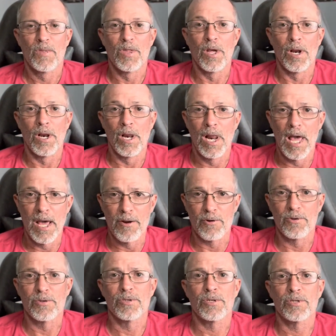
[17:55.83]
the
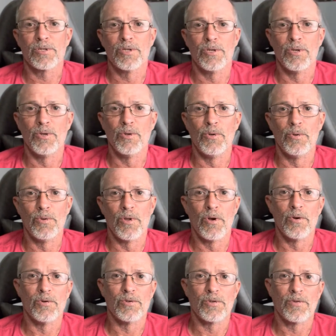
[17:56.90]
letters to those